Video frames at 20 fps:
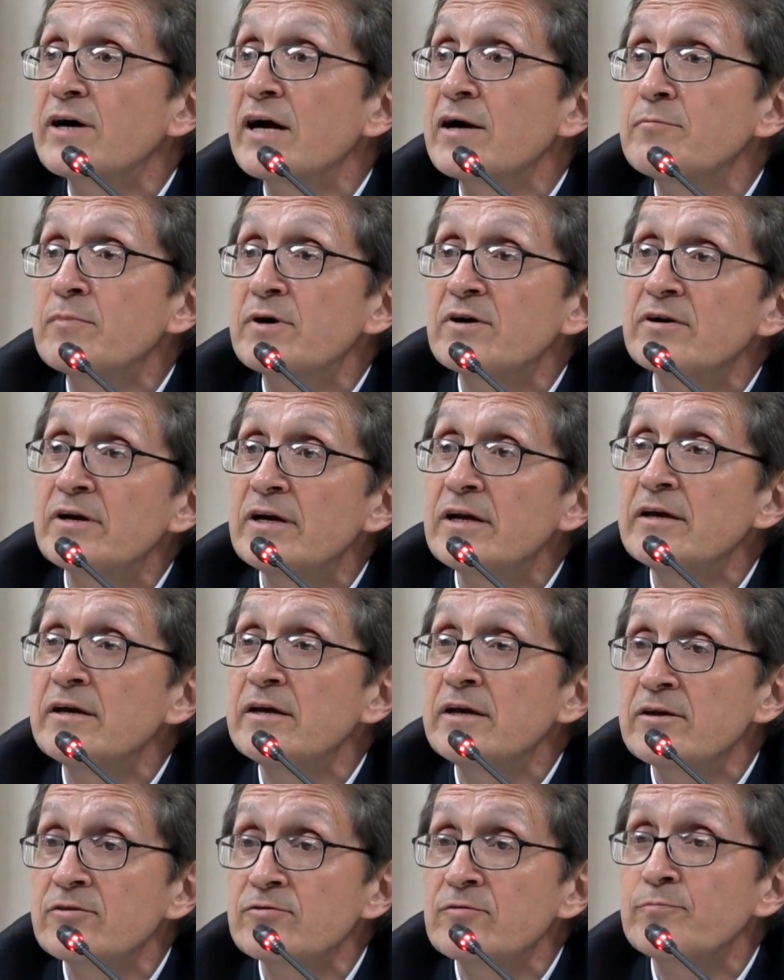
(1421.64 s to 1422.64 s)

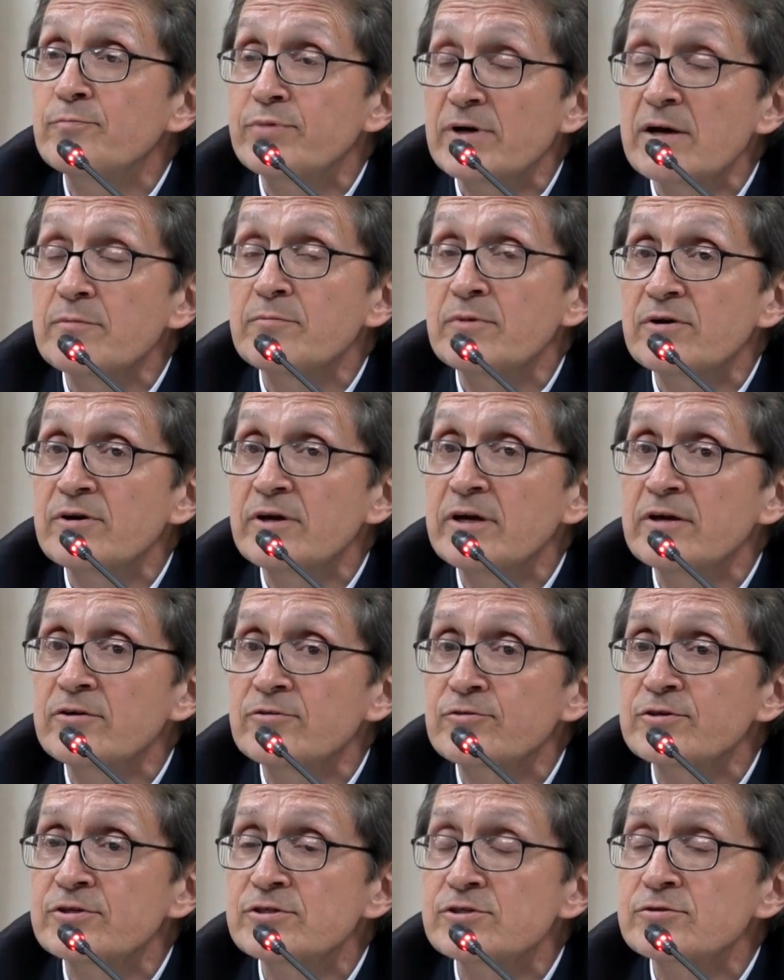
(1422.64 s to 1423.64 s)
primary
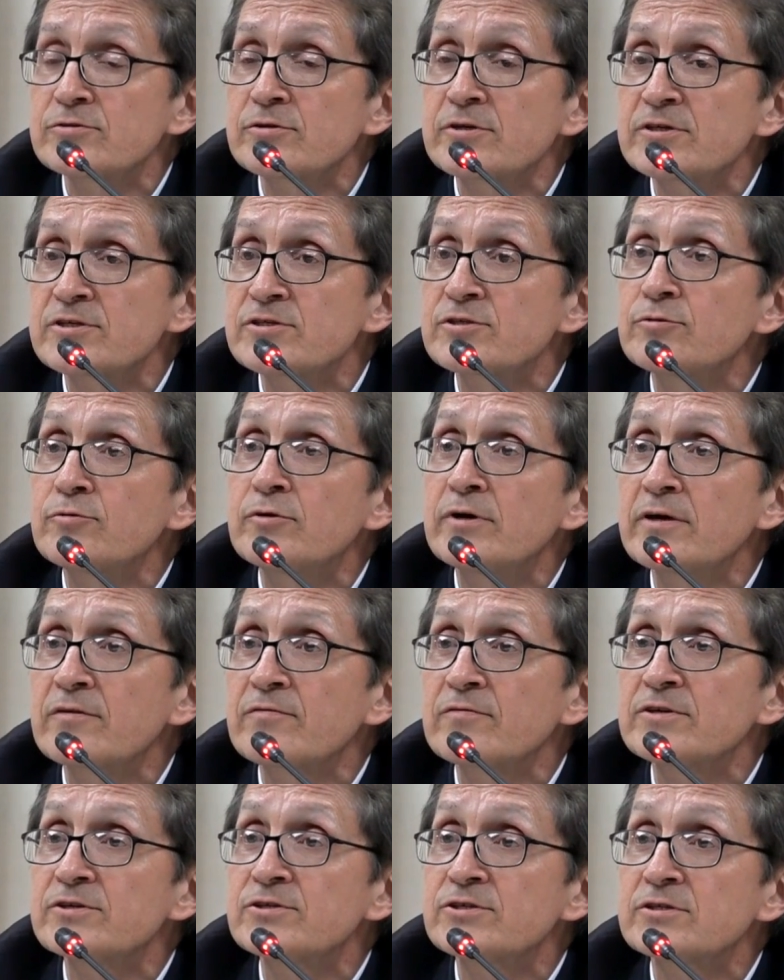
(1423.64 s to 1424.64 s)
interest to us
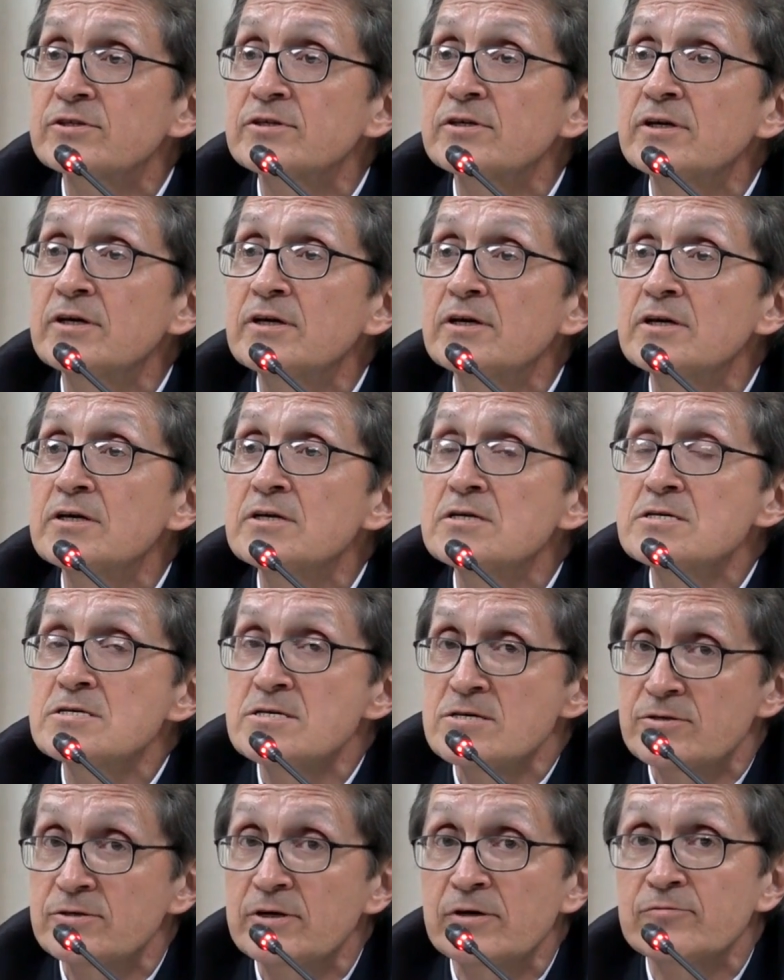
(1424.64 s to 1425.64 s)
during this
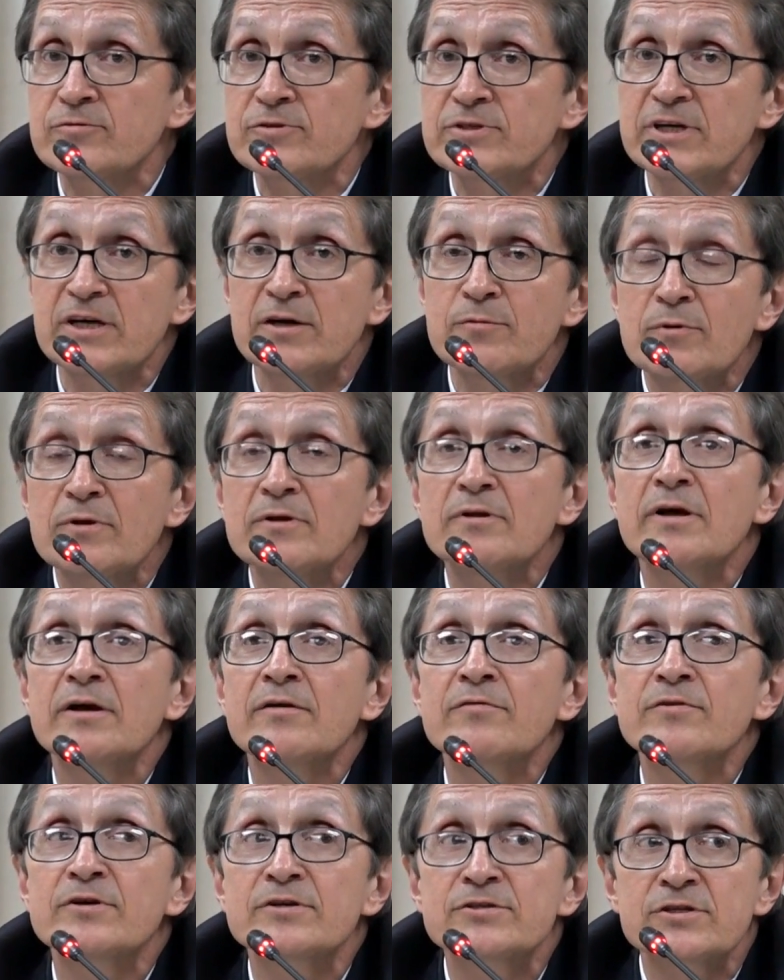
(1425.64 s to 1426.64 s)
roundtable,
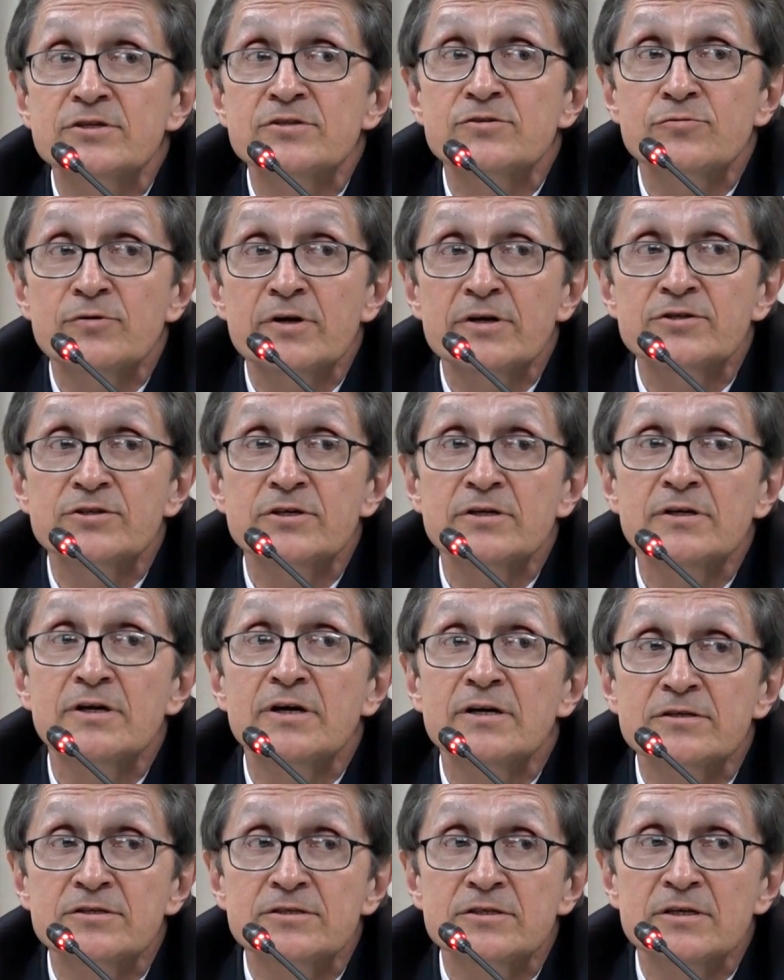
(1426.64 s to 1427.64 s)
and this is
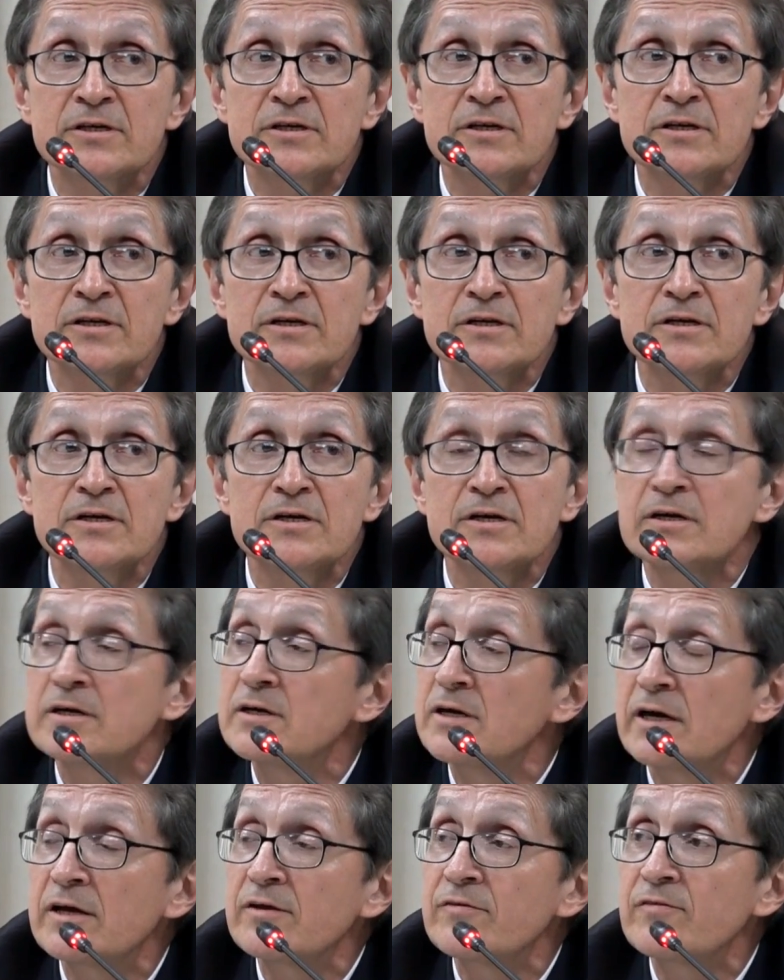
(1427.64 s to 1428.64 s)
Russia, ASEAN,
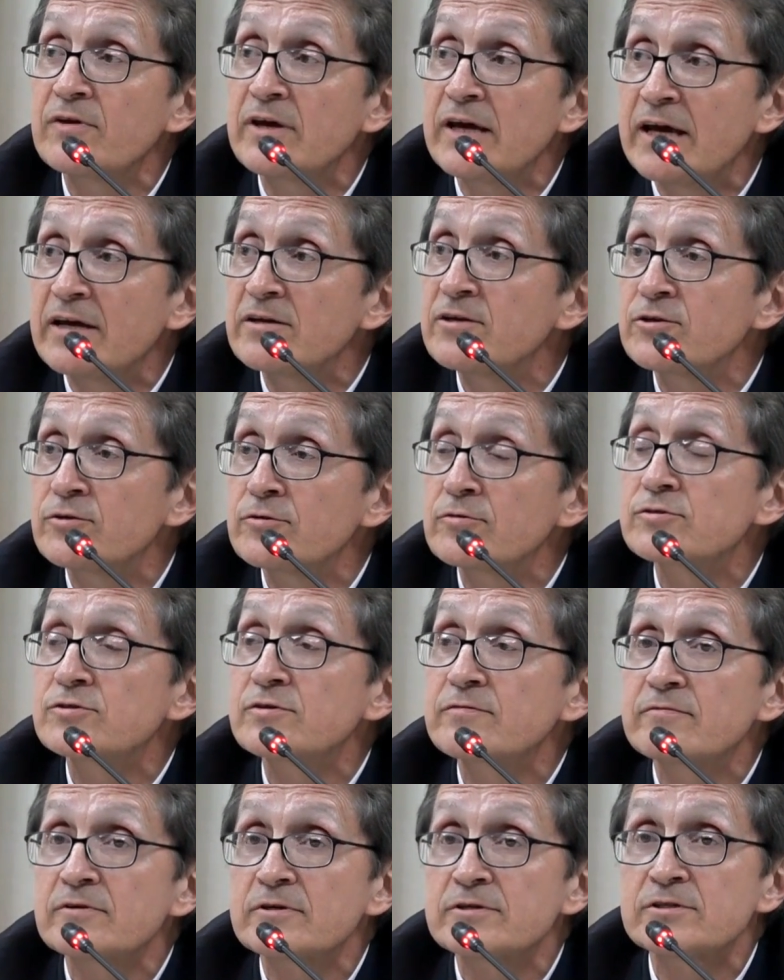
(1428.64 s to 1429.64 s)
and the
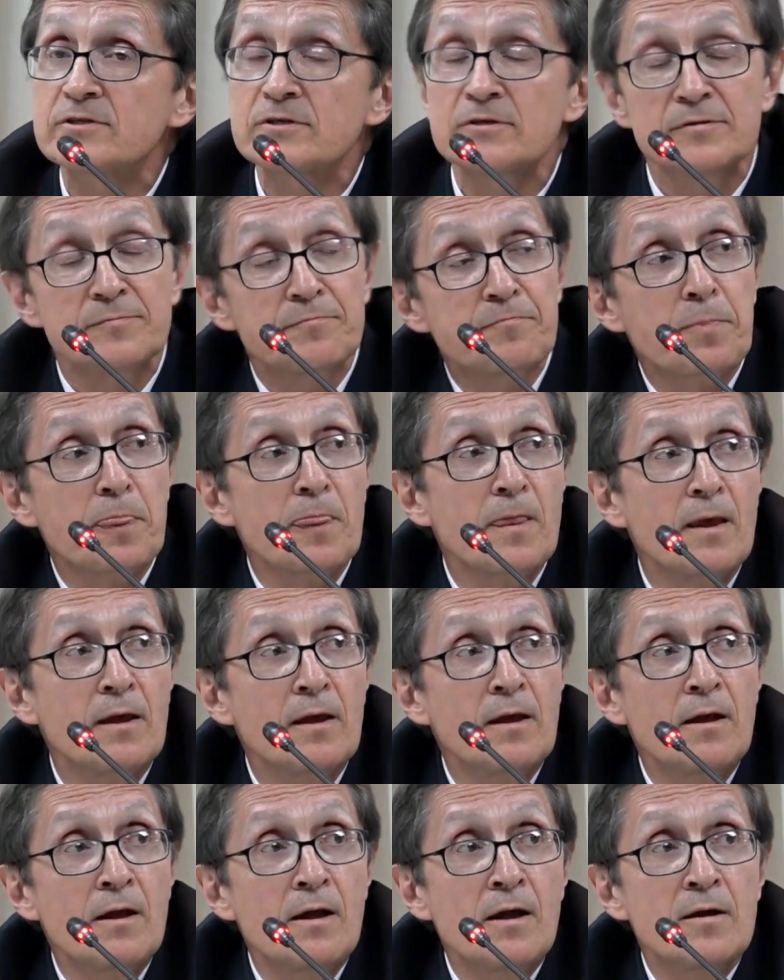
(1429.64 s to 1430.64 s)
attitudes of ASEAN.
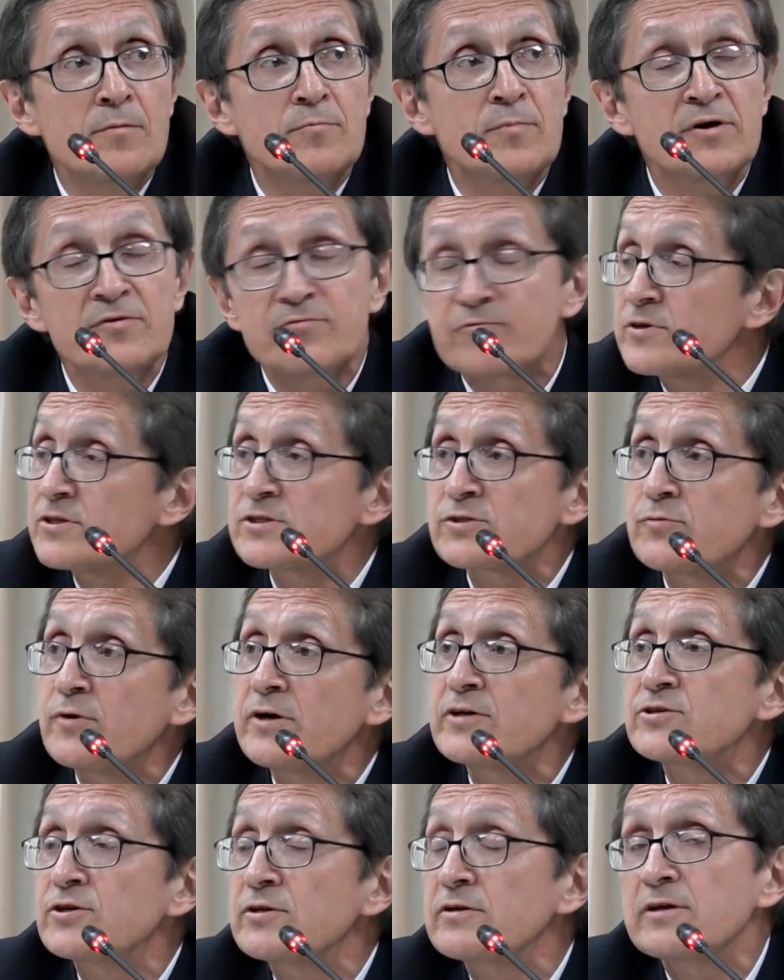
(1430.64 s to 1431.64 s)
My first
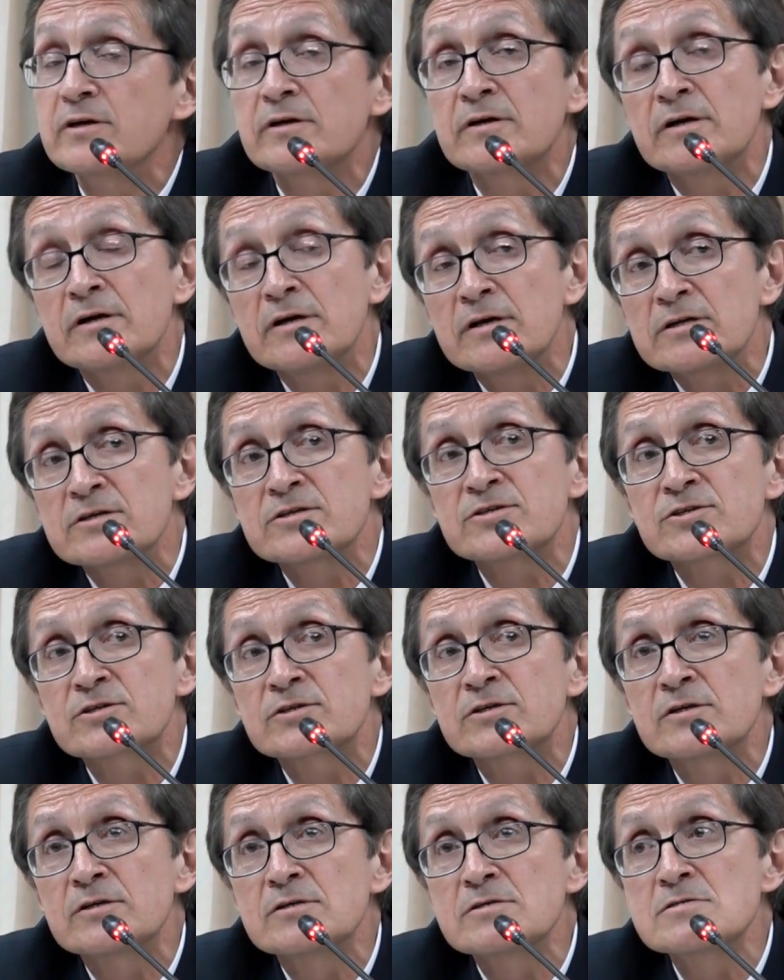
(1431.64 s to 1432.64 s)
question here
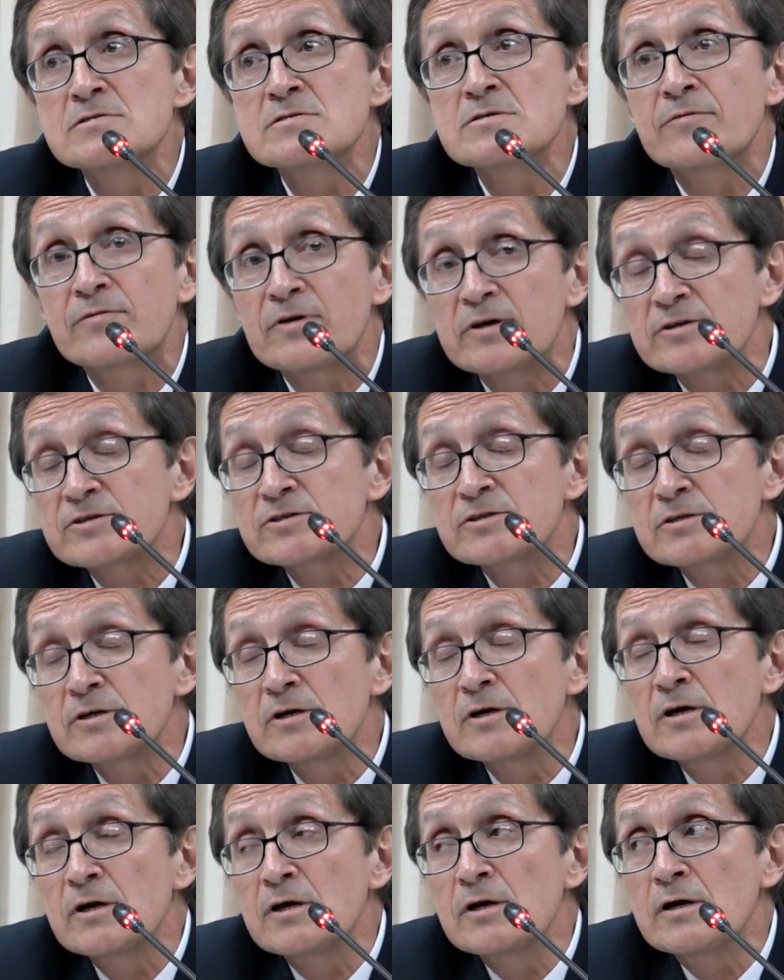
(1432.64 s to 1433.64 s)
is this.
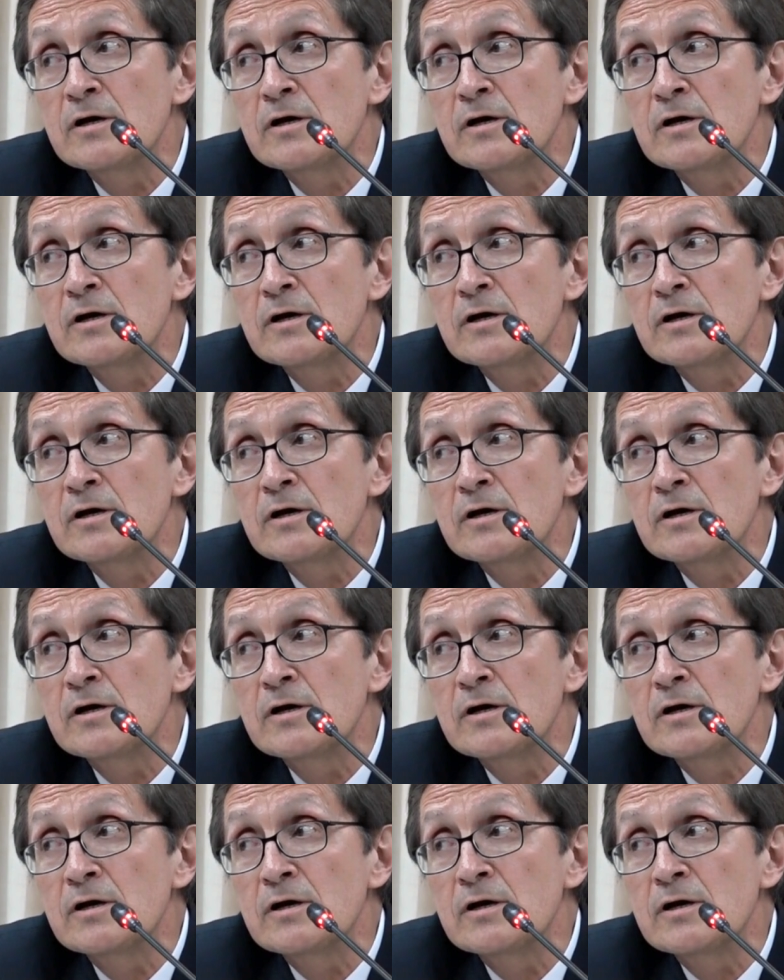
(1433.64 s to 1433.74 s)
